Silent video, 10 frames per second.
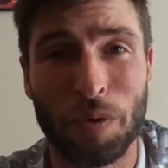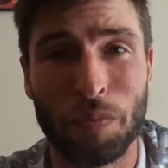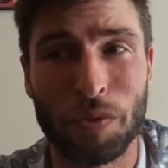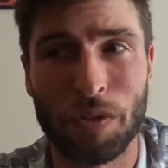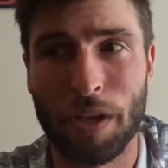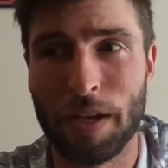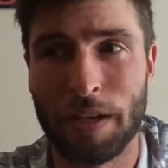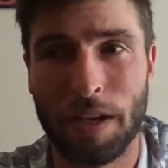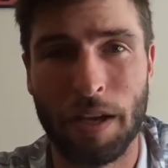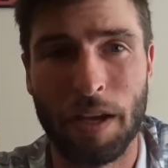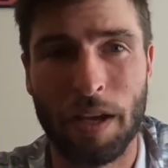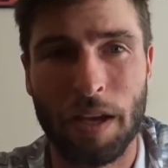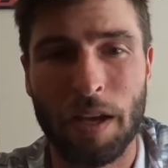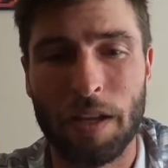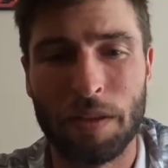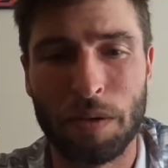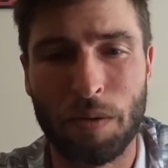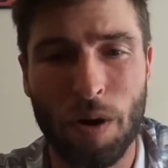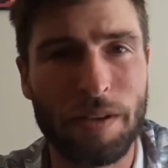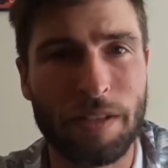It was like the
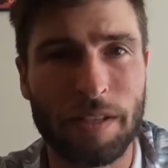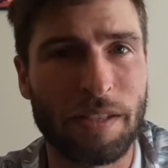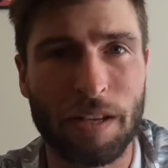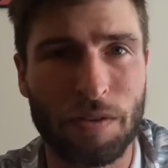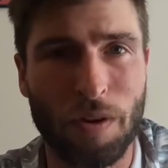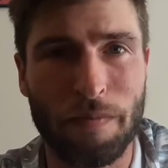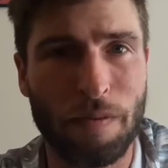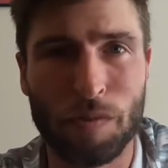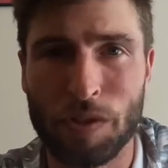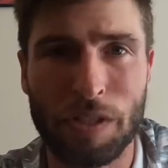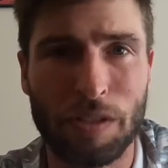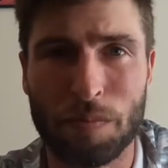craziest sensor I've ever seen.